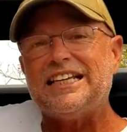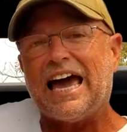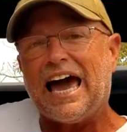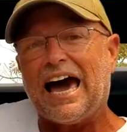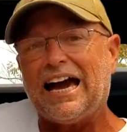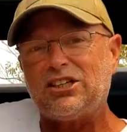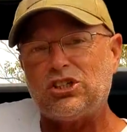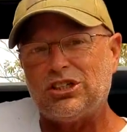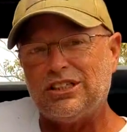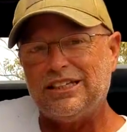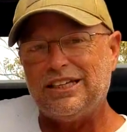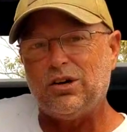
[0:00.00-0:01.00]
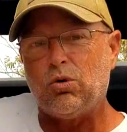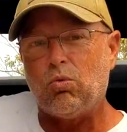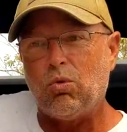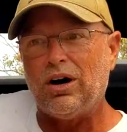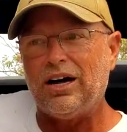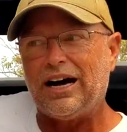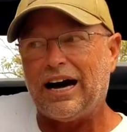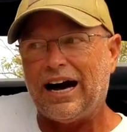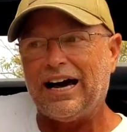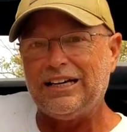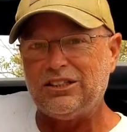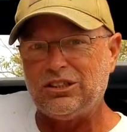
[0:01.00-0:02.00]
actually what
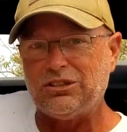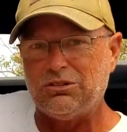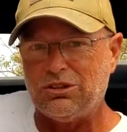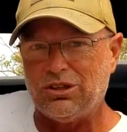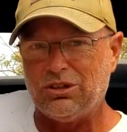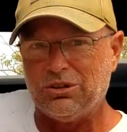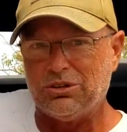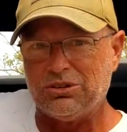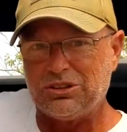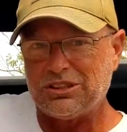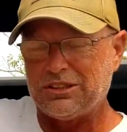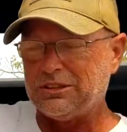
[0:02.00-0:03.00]
I do use